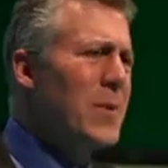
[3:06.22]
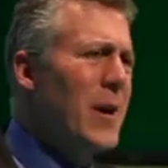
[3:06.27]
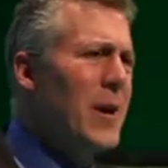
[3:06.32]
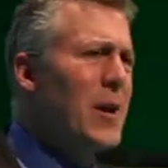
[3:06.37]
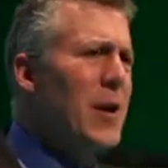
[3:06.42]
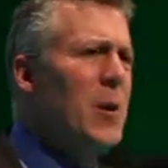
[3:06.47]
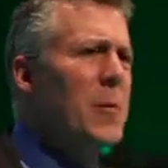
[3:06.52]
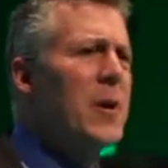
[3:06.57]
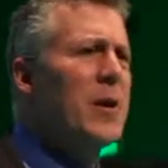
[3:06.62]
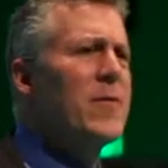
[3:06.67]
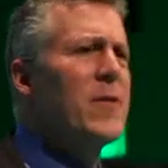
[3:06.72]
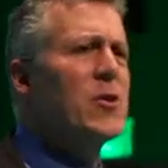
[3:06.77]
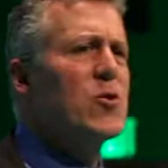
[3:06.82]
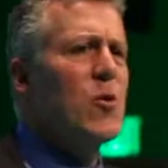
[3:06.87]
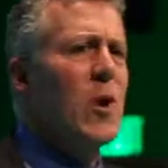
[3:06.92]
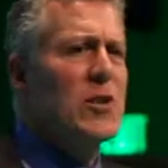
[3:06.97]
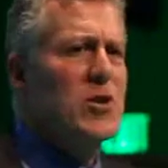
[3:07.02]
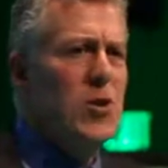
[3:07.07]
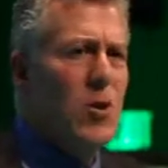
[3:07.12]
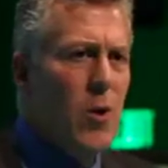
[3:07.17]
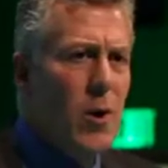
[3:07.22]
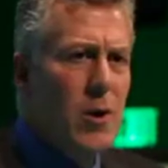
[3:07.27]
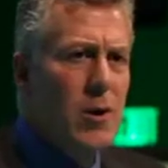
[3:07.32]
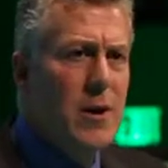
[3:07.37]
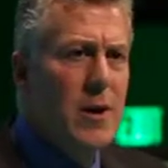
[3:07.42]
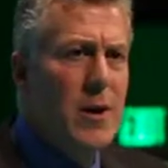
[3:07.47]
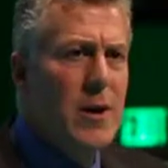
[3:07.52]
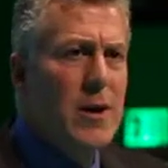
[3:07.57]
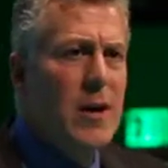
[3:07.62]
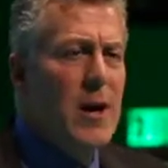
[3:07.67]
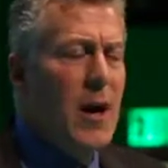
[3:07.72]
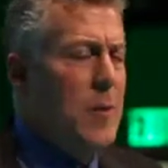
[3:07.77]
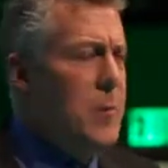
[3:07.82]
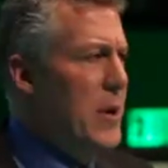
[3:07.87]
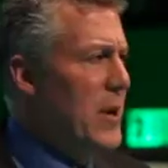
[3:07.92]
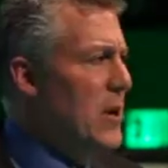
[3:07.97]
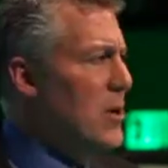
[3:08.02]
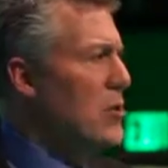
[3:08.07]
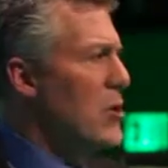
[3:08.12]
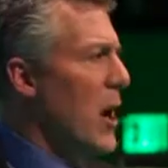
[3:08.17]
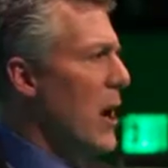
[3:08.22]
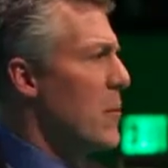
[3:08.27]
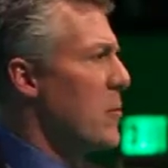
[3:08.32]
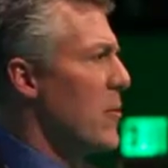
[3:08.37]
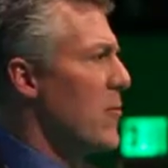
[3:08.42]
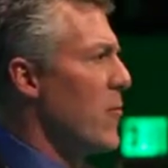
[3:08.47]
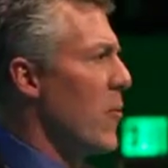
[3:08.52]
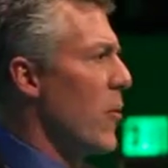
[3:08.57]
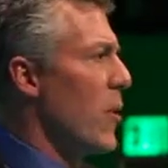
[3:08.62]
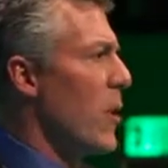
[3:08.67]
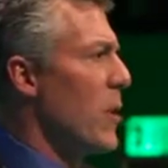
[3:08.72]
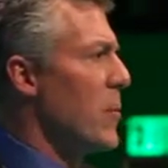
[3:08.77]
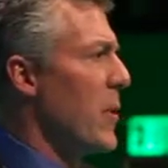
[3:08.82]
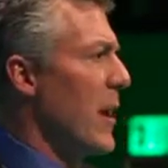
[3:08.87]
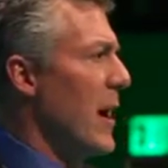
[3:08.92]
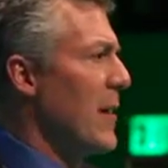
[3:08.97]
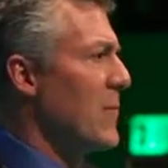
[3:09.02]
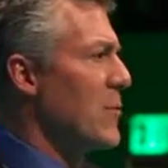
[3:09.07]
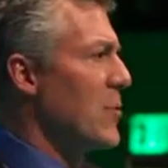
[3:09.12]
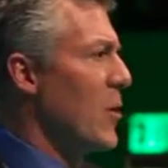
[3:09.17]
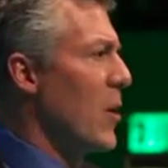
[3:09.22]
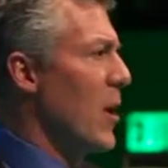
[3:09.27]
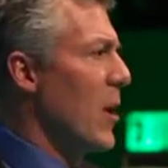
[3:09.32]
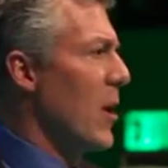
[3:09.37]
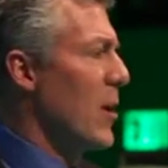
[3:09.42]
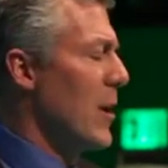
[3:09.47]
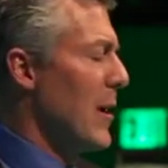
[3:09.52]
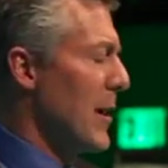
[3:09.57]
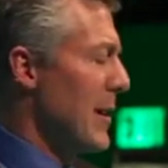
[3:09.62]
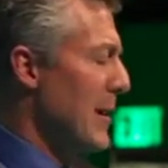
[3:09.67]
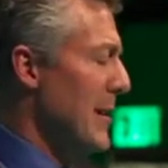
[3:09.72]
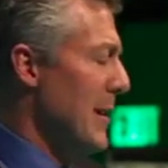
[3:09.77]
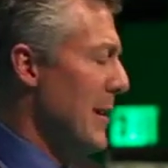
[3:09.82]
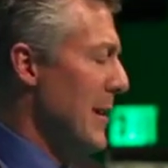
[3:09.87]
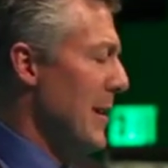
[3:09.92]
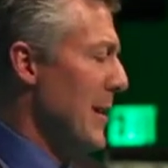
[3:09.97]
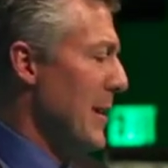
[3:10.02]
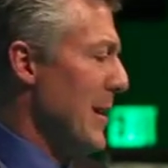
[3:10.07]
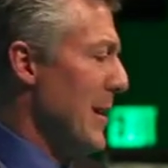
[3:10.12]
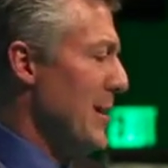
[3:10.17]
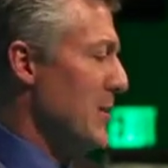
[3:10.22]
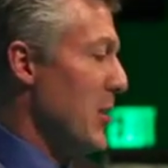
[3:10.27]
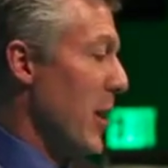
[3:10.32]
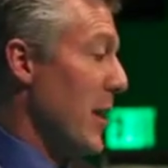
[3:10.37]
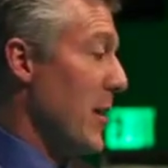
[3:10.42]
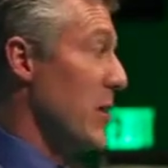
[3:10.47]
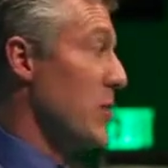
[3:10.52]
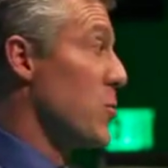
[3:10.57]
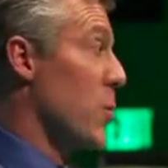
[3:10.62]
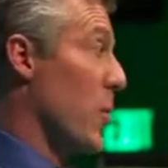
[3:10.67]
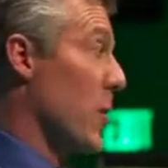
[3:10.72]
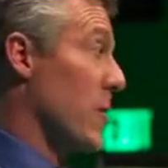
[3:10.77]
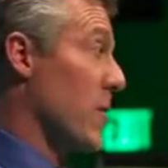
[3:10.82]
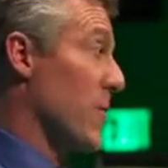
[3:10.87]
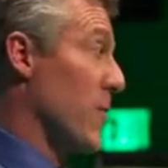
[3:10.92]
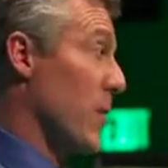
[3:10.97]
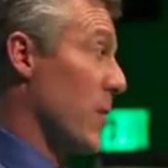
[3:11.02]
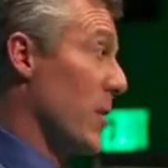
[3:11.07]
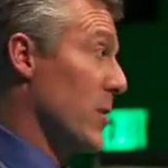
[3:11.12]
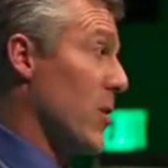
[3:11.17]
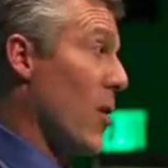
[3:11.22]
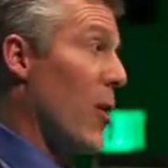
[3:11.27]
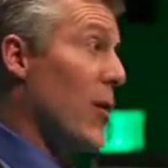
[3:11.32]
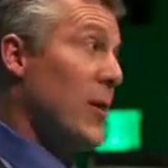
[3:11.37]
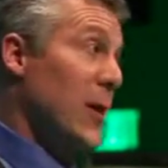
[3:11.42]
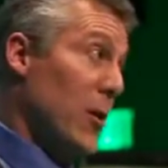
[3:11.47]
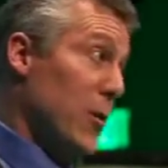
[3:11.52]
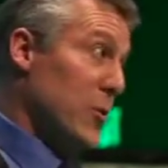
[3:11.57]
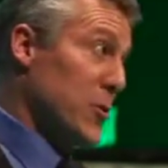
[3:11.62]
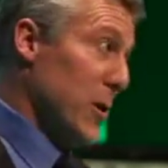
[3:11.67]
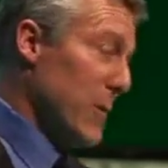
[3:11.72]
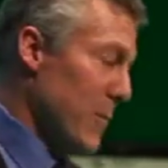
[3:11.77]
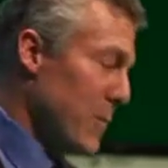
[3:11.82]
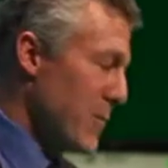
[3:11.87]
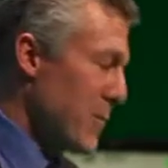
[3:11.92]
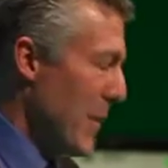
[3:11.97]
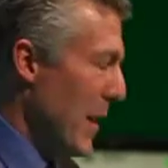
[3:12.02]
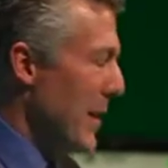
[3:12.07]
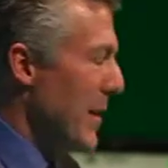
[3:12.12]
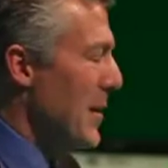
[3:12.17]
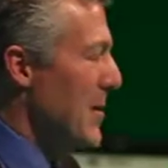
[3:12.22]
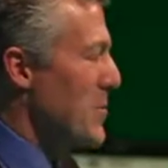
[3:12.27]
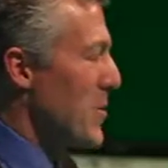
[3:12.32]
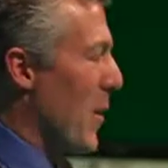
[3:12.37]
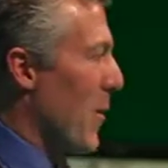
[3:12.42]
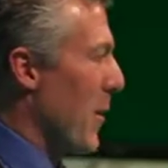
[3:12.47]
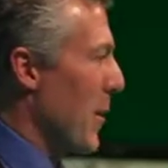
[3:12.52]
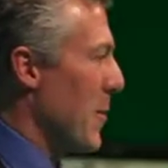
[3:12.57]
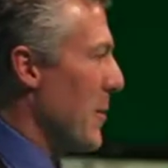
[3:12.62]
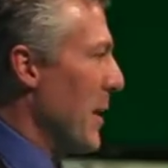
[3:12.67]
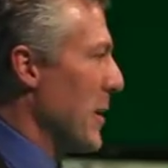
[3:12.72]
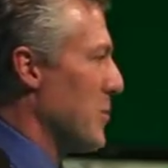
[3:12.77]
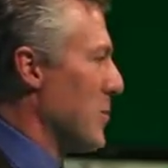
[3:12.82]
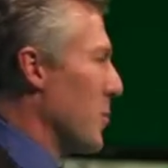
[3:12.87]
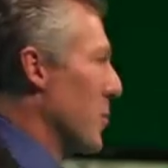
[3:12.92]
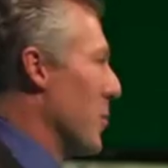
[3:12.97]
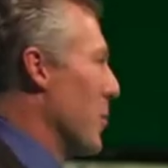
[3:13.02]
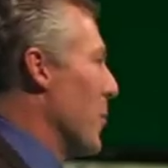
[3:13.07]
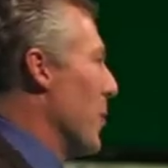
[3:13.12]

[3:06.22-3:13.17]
got a little bit of a trust goal. I've been to John before, but after all, John does work for a car dealership. So I want to make sure that